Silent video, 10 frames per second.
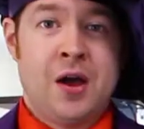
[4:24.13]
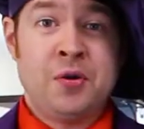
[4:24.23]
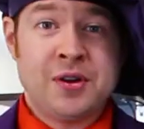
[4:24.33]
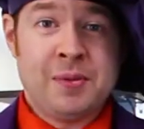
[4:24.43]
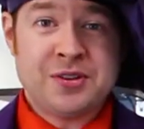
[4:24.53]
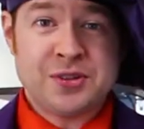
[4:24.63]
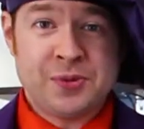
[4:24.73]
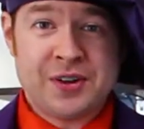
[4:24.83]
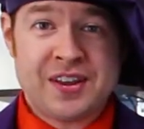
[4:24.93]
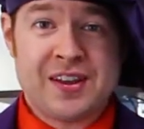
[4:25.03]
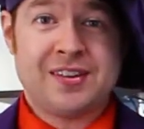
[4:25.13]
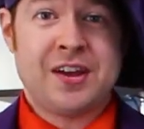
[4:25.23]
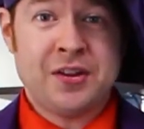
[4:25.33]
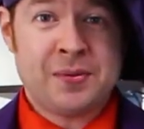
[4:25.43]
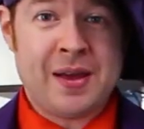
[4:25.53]
Oh, and I'm also working on
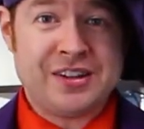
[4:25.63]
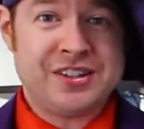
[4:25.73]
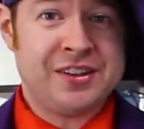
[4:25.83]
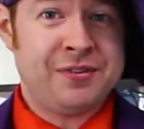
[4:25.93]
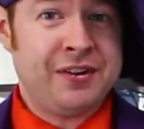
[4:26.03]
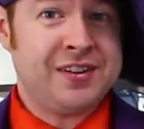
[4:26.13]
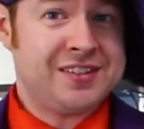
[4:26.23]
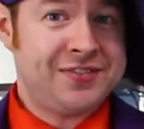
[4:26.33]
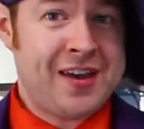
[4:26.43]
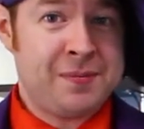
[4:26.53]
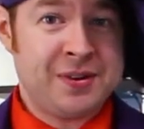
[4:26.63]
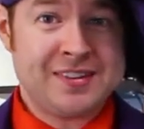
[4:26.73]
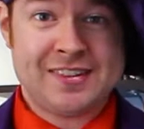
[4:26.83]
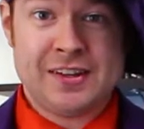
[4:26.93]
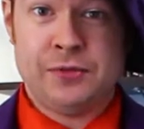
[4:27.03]
color matching the various
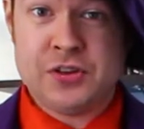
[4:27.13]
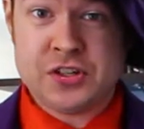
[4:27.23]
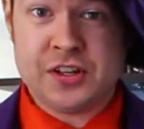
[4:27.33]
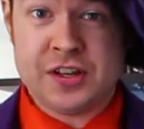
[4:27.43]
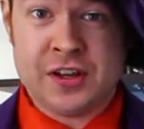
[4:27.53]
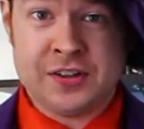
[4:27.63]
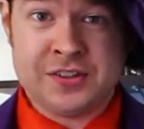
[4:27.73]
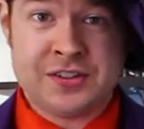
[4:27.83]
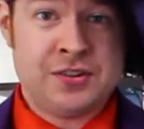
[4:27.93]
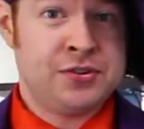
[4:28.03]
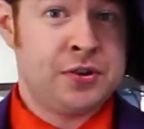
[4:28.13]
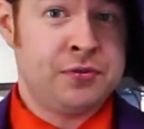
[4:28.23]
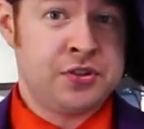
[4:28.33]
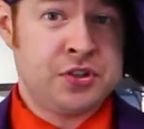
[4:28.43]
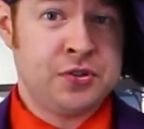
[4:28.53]
fabrics and division colors used over
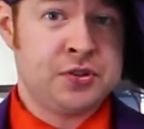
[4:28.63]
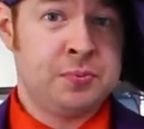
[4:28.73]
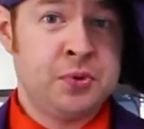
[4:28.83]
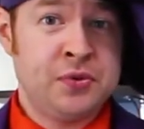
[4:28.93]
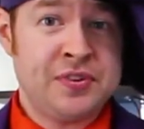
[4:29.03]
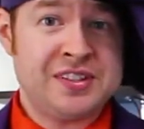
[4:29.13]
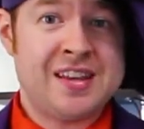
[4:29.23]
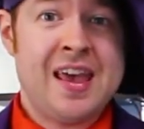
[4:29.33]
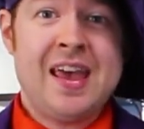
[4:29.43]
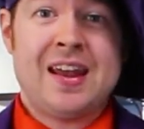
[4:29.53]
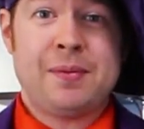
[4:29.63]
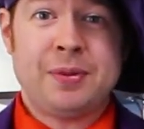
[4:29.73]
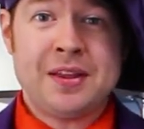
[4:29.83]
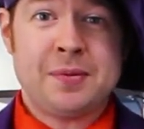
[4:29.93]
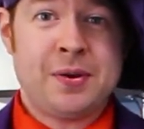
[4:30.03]
the shows and movies, and I
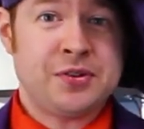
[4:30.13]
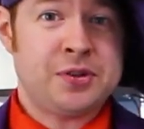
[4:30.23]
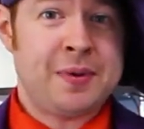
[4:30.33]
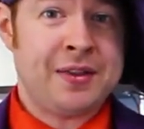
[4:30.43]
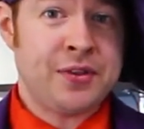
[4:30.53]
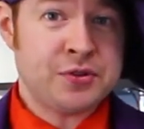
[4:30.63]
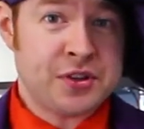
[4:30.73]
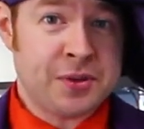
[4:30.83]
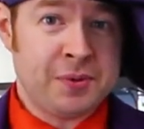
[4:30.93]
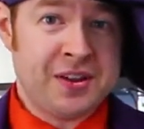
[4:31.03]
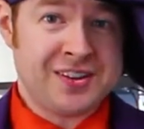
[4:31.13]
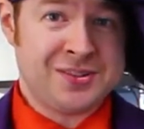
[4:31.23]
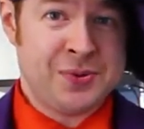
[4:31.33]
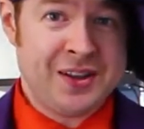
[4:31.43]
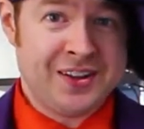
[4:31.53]
plan to post about those on the blog
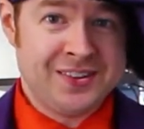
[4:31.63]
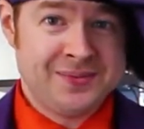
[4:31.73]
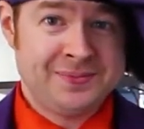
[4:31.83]
as well.